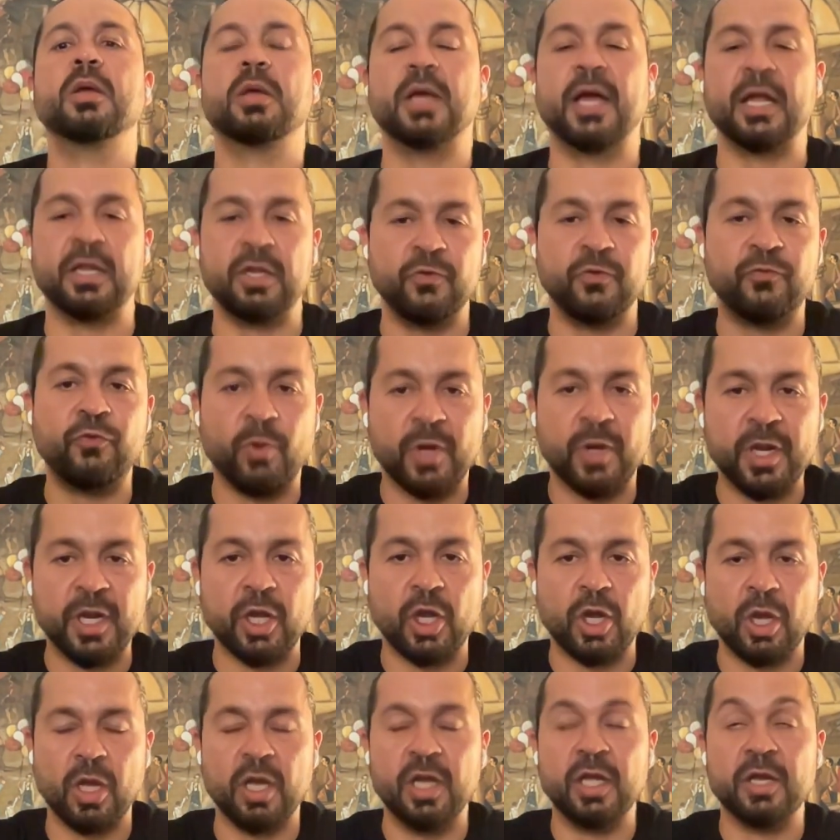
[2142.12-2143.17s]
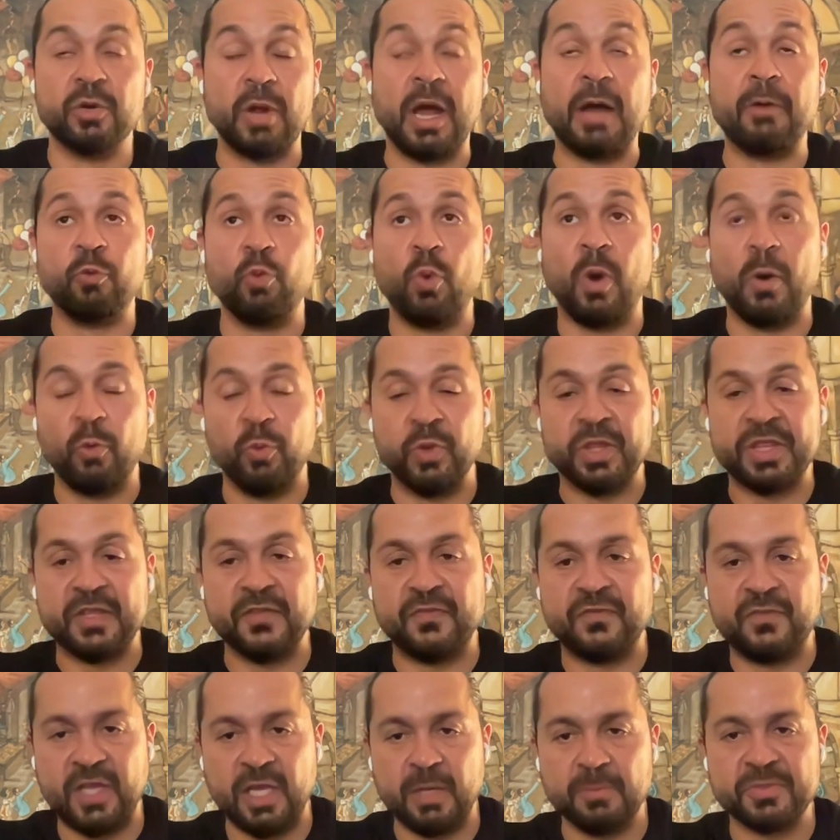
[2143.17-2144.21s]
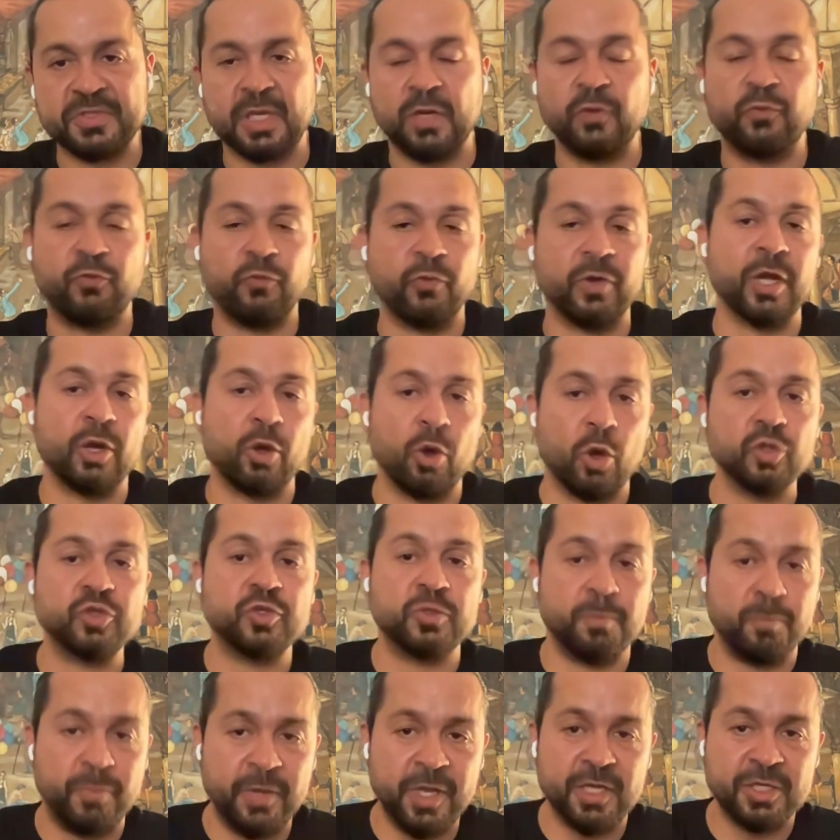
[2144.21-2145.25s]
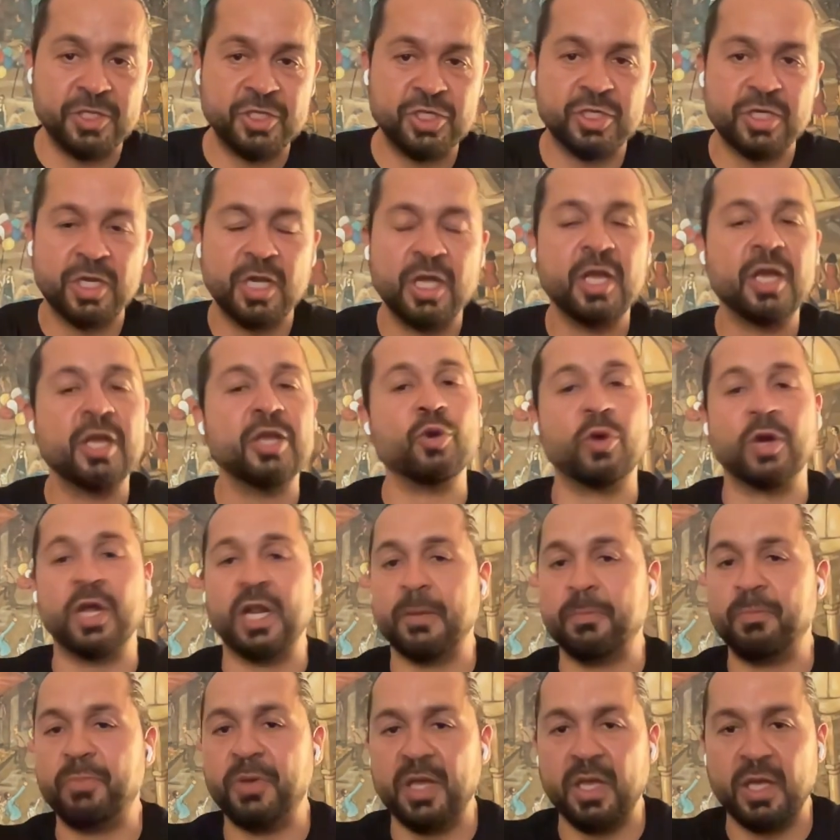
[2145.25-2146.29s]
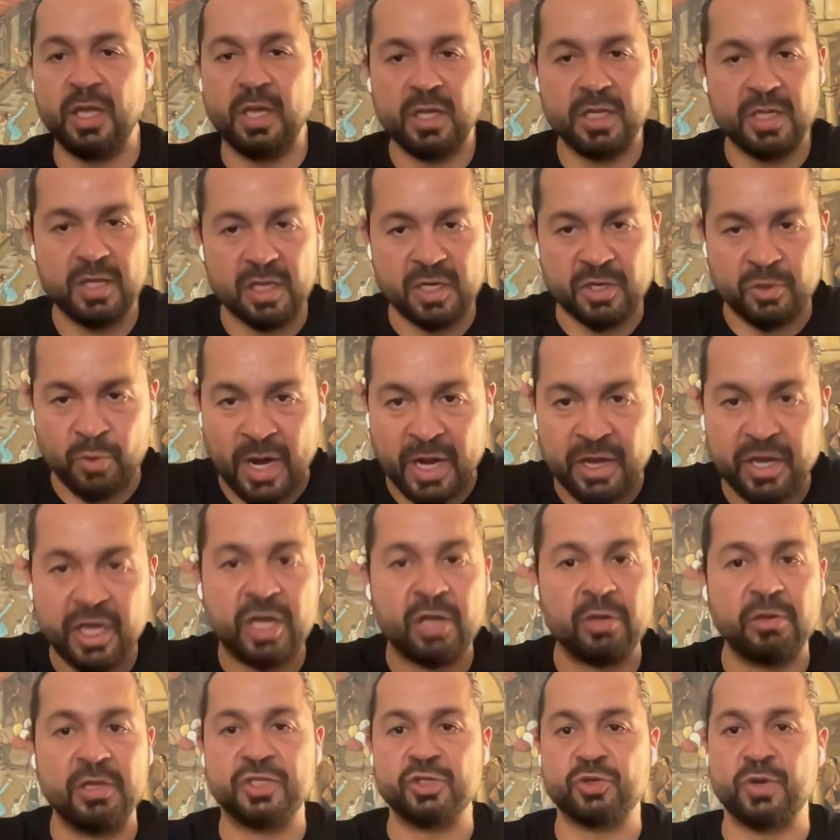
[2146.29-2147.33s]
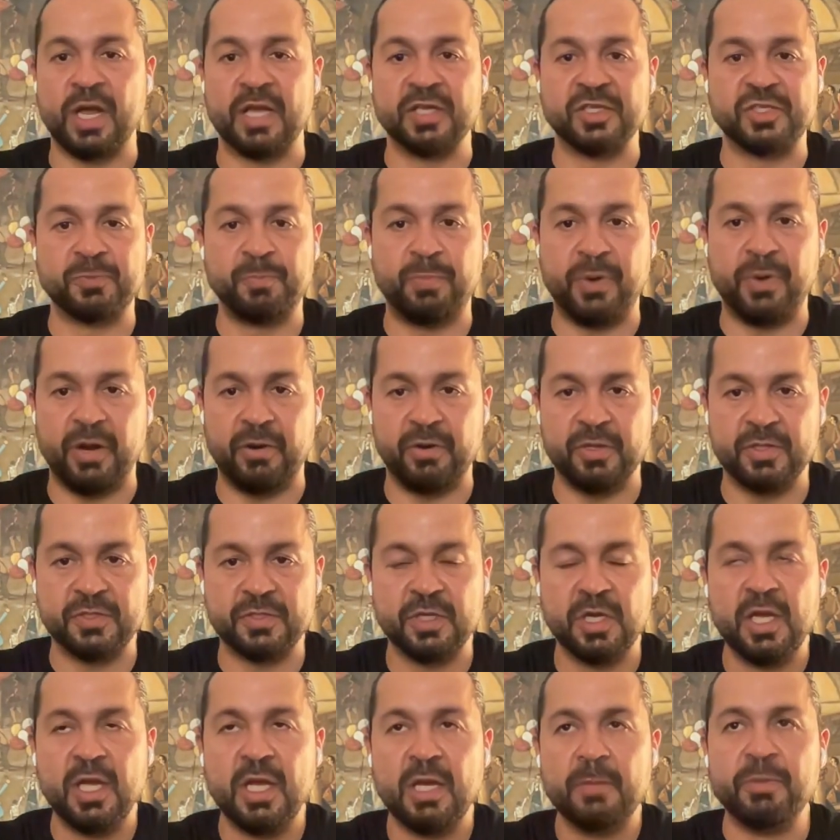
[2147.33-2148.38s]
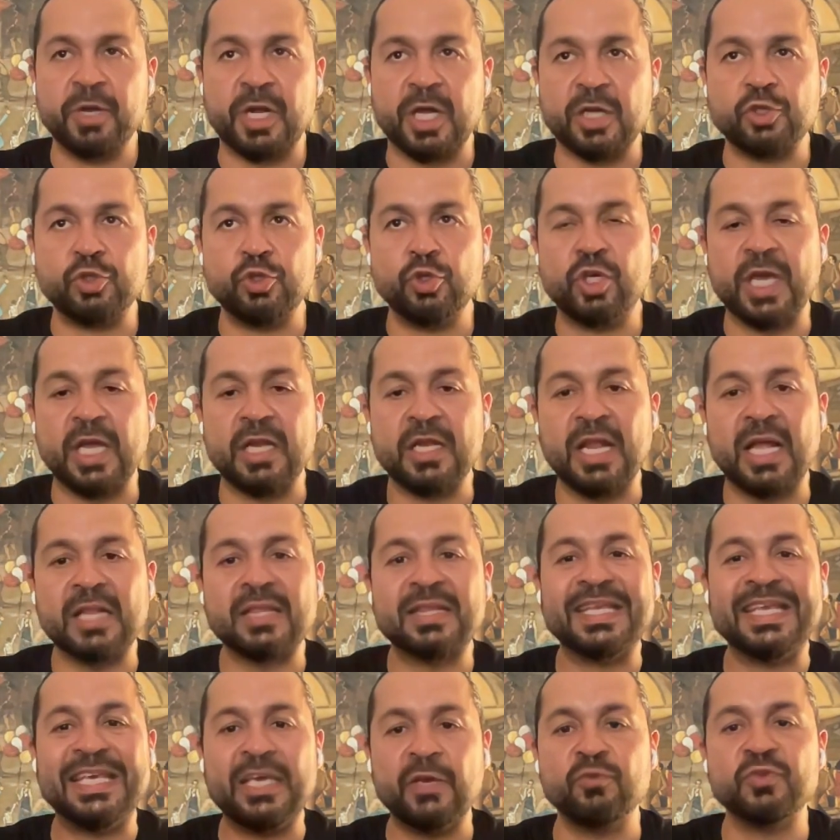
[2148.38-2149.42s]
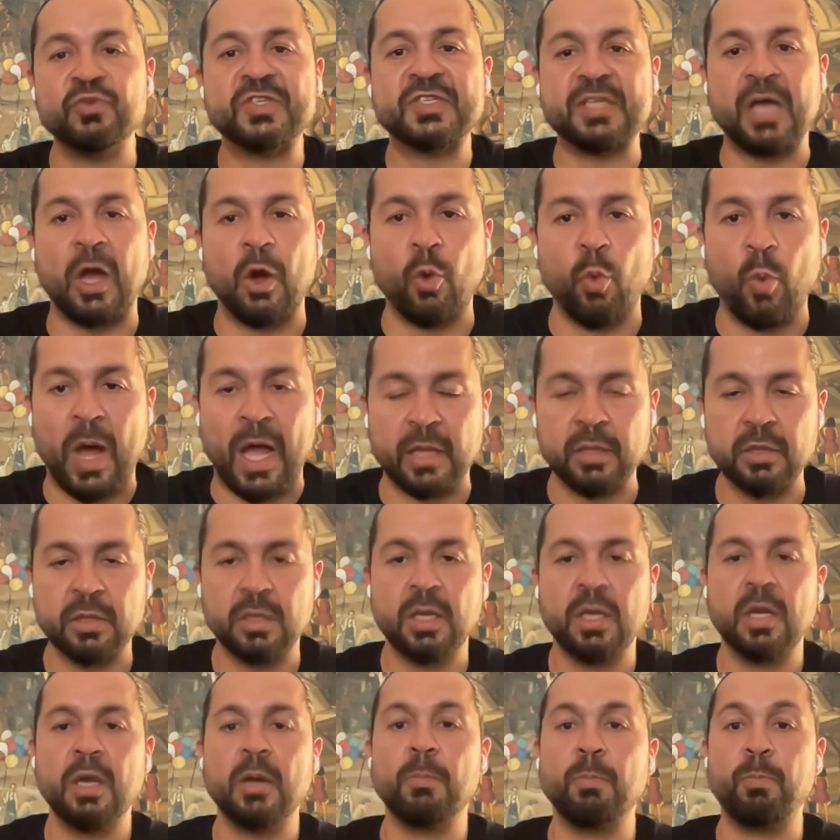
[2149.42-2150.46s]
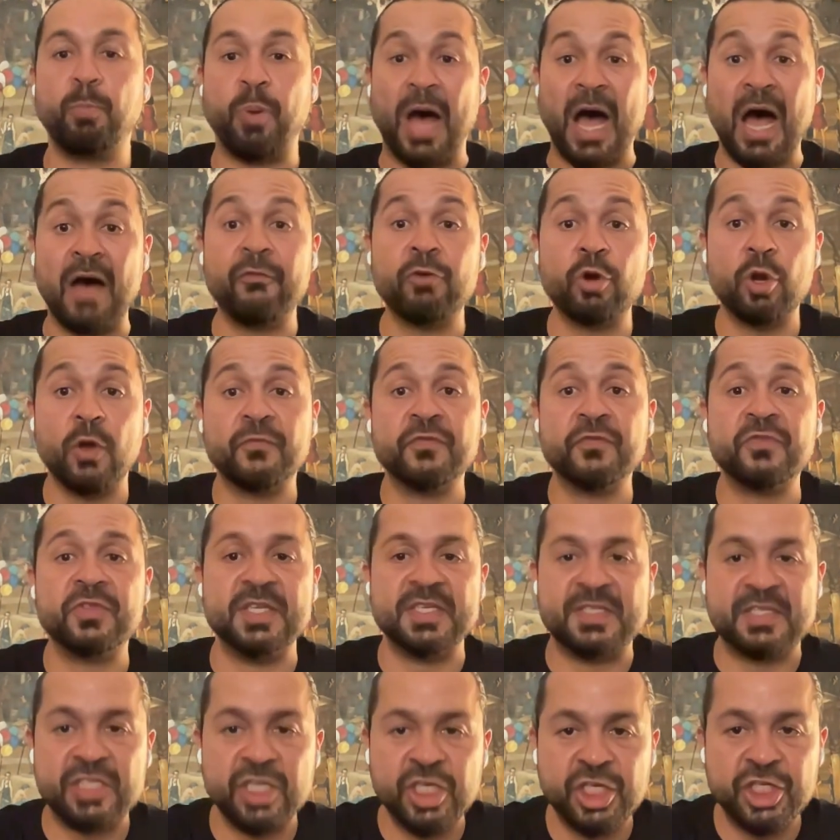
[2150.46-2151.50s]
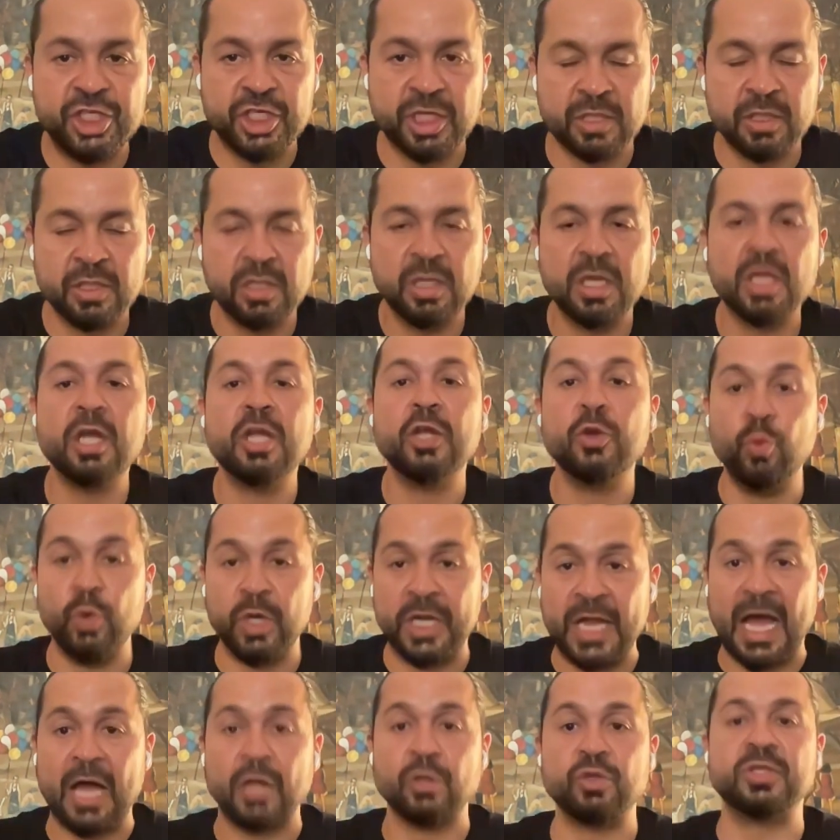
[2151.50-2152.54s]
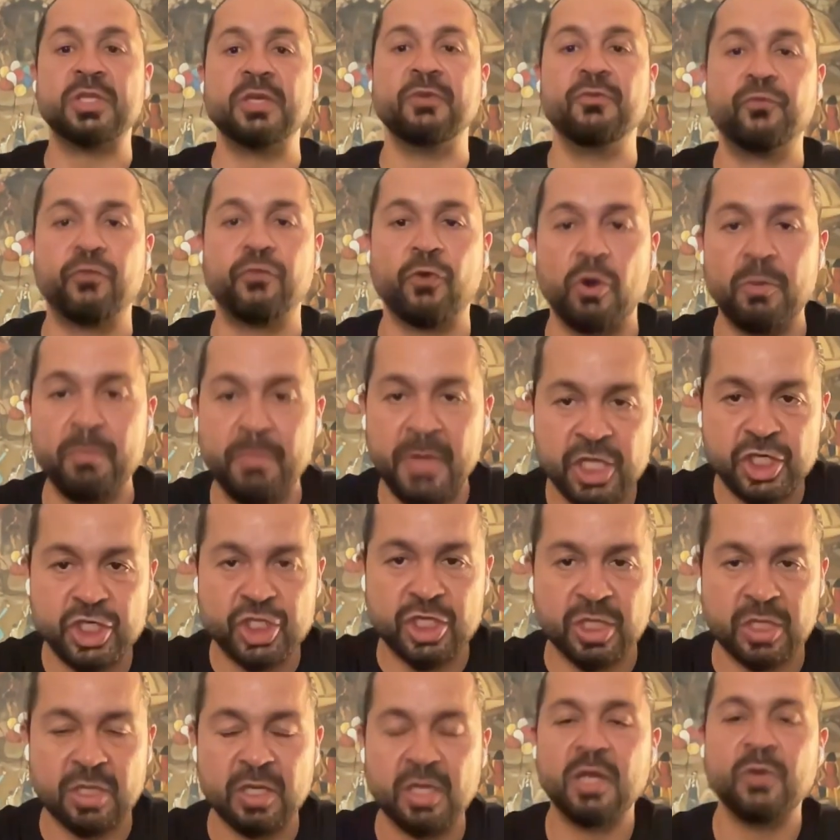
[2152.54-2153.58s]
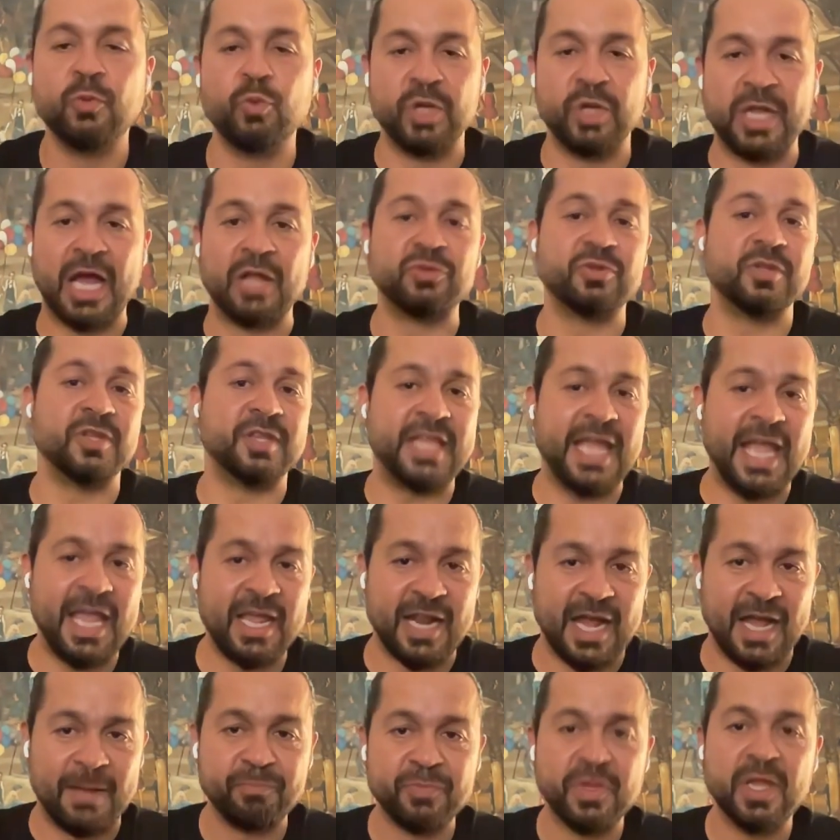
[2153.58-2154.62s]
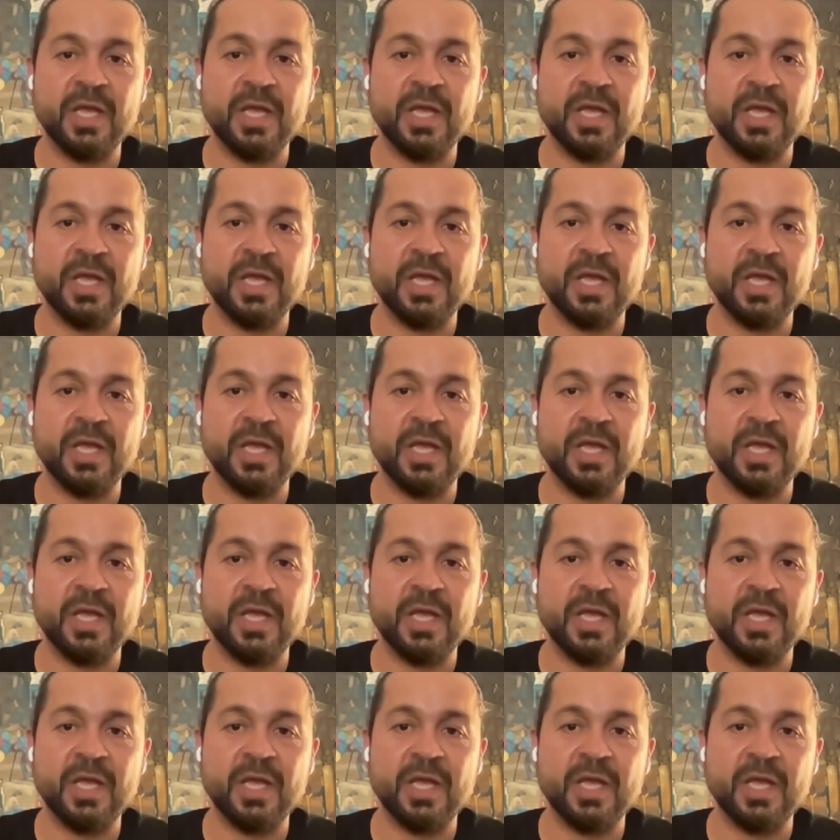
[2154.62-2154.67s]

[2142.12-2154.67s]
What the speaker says: and if you want to run with the teams and if you want to go to beach, you got to be radically transparent because you cannot give someone power of decision without the information, without the data.